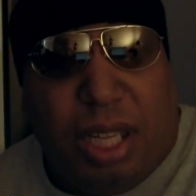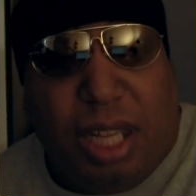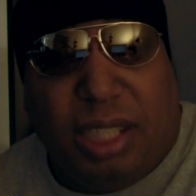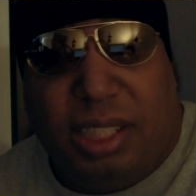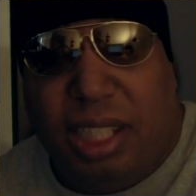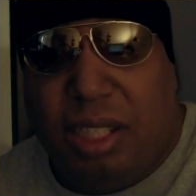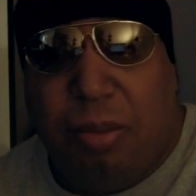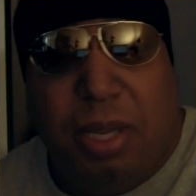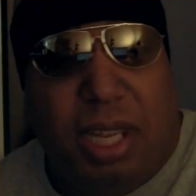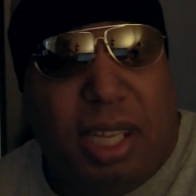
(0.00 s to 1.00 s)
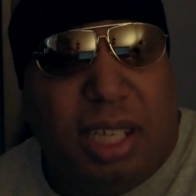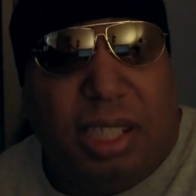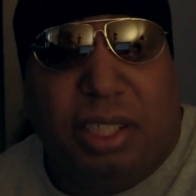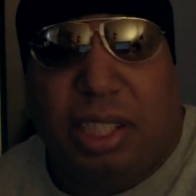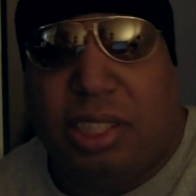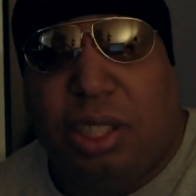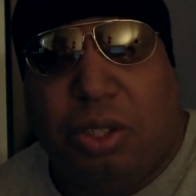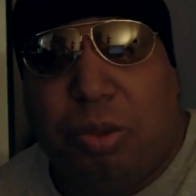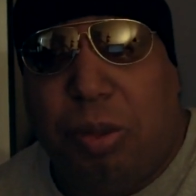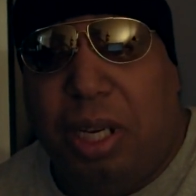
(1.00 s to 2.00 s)
Like I said, to me, I just look at
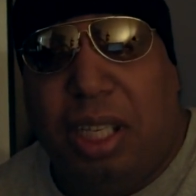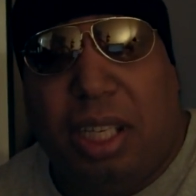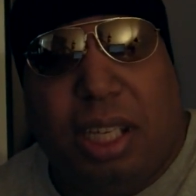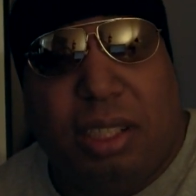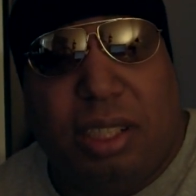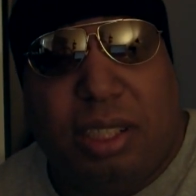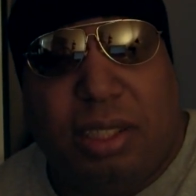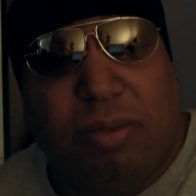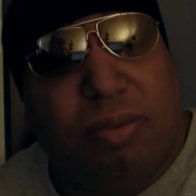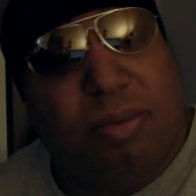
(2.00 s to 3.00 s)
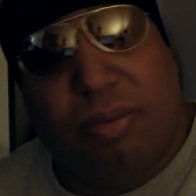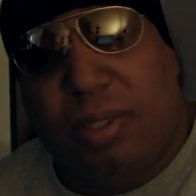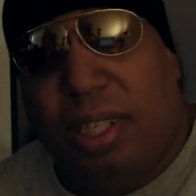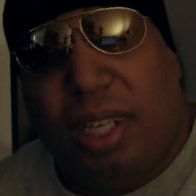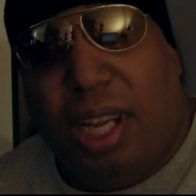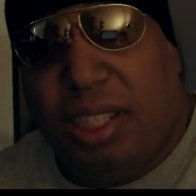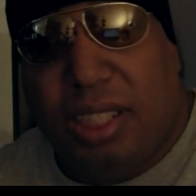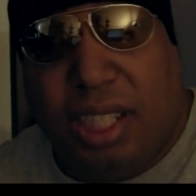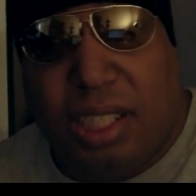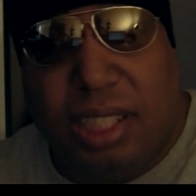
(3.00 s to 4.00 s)
social media and I
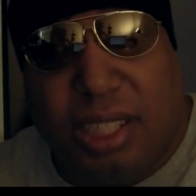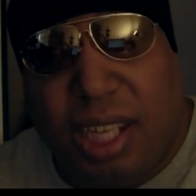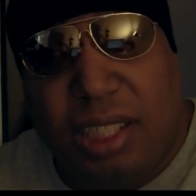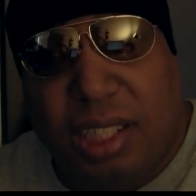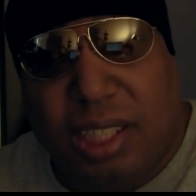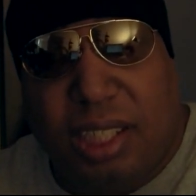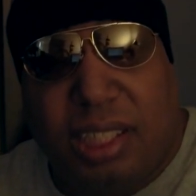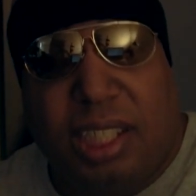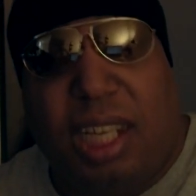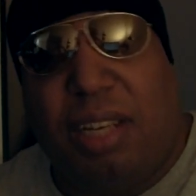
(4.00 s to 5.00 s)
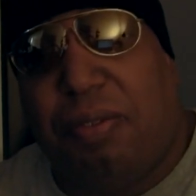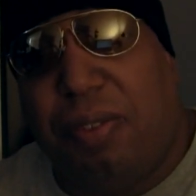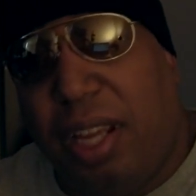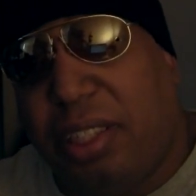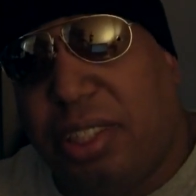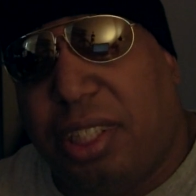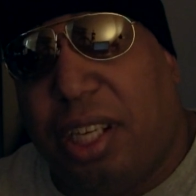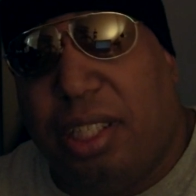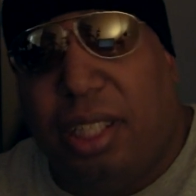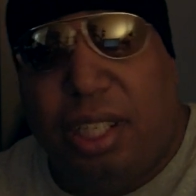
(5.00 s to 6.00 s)
just get disgusted because I see a lot of fake
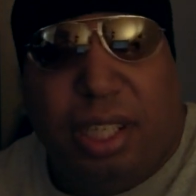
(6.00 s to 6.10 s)
shit.